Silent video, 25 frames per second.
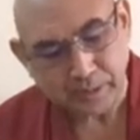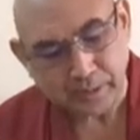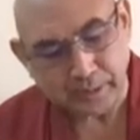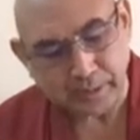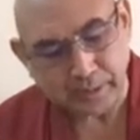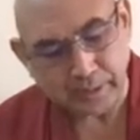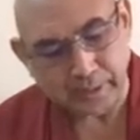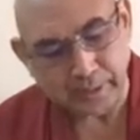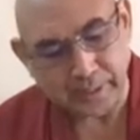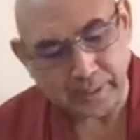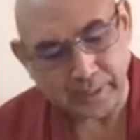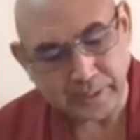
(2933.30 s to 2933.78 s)

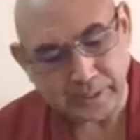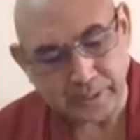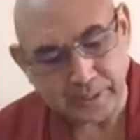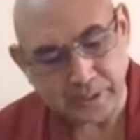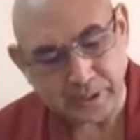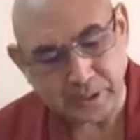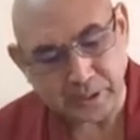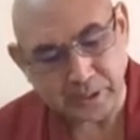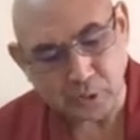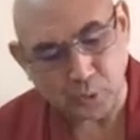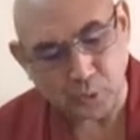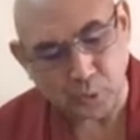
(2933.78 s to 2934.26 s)
that has
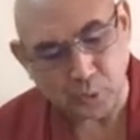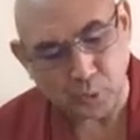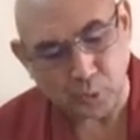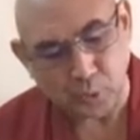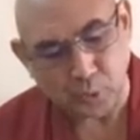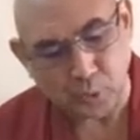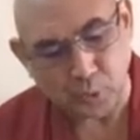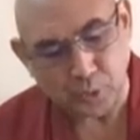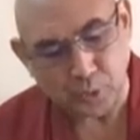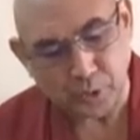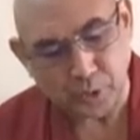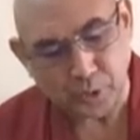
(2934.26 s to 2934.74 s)
its
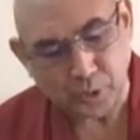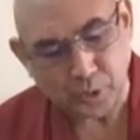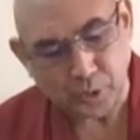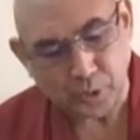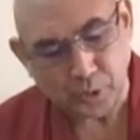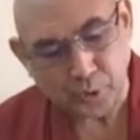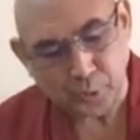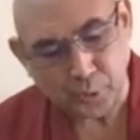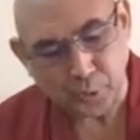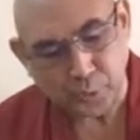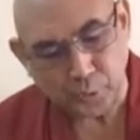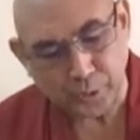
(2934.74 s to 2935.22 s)
own
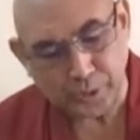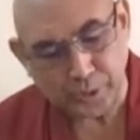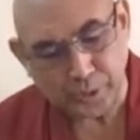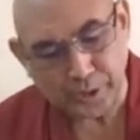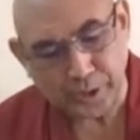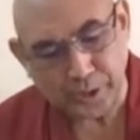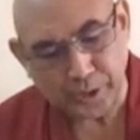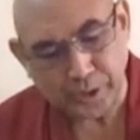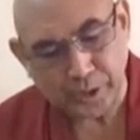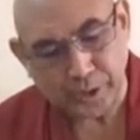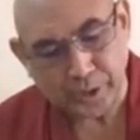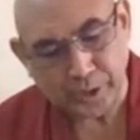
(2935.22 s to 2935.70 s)

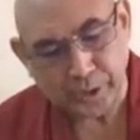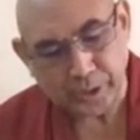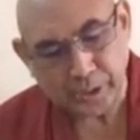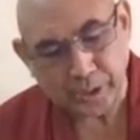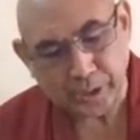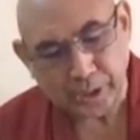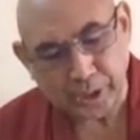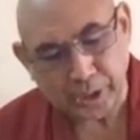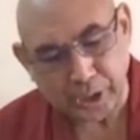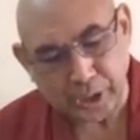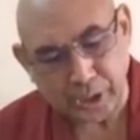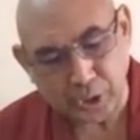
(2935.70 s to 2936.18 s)
unique
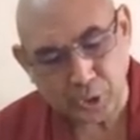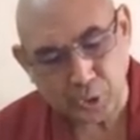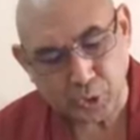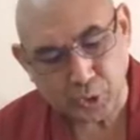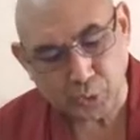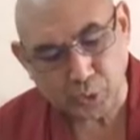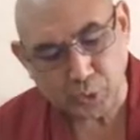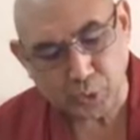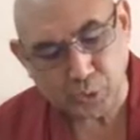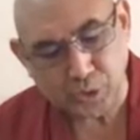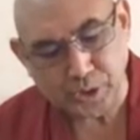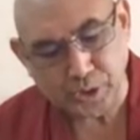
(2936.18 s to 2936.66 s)

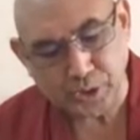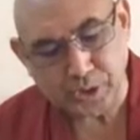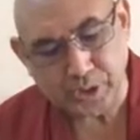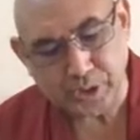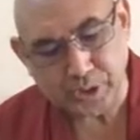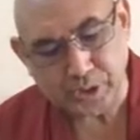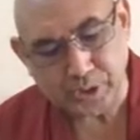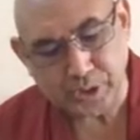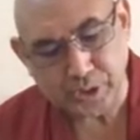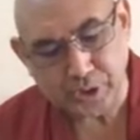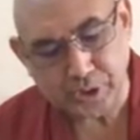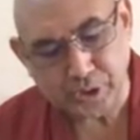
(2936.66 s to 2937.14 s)

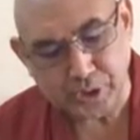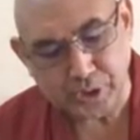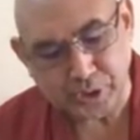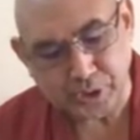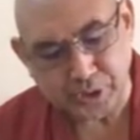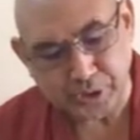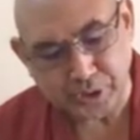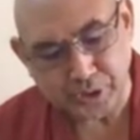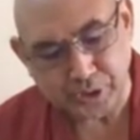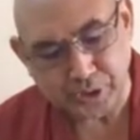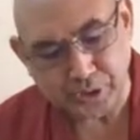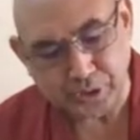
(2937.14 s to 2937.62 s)
ontological
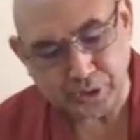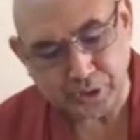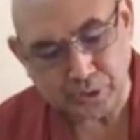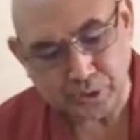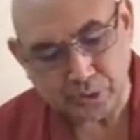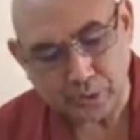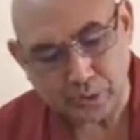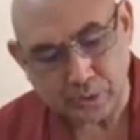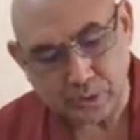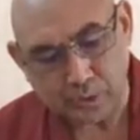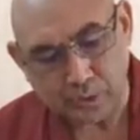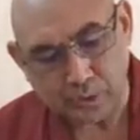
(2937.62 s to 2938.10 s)
status
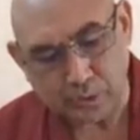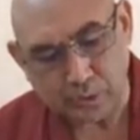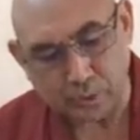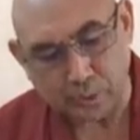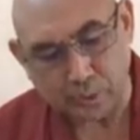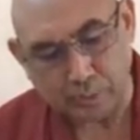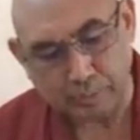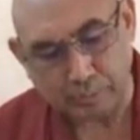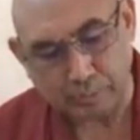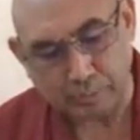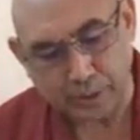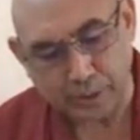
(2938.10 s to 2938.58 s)

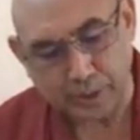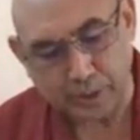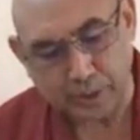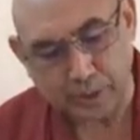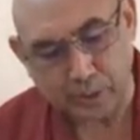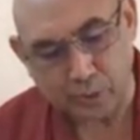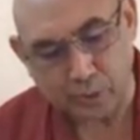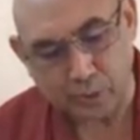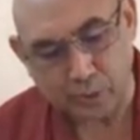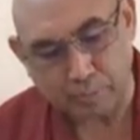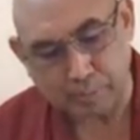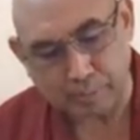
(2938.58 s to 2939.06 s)
or
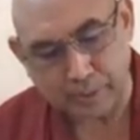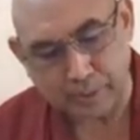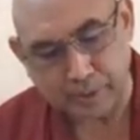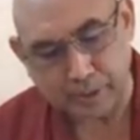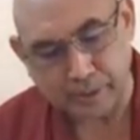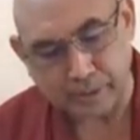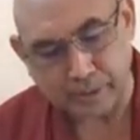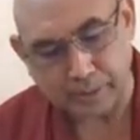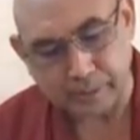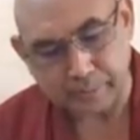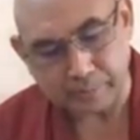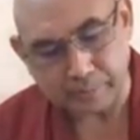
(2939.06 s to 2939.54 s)
manner of
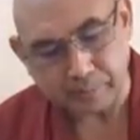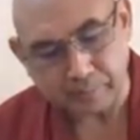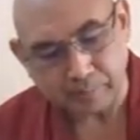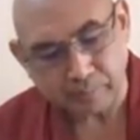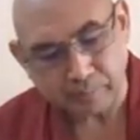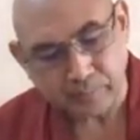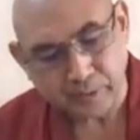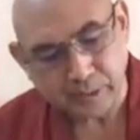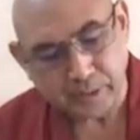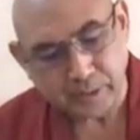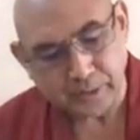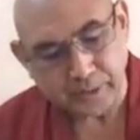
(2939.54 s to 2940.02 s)
being.
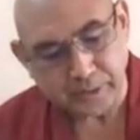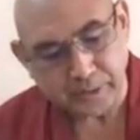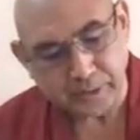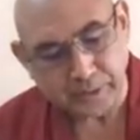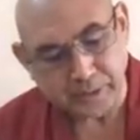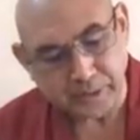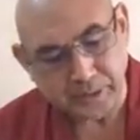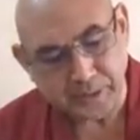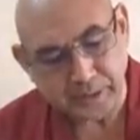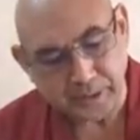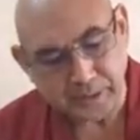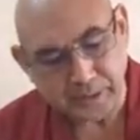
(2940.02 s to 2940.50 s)
It
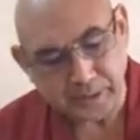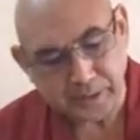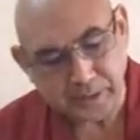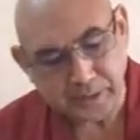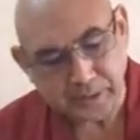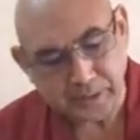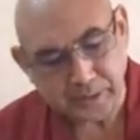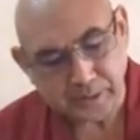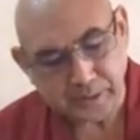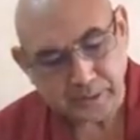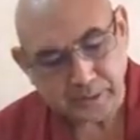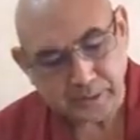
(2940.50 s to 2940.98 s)
is
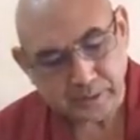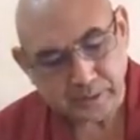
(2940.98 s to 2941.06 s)
just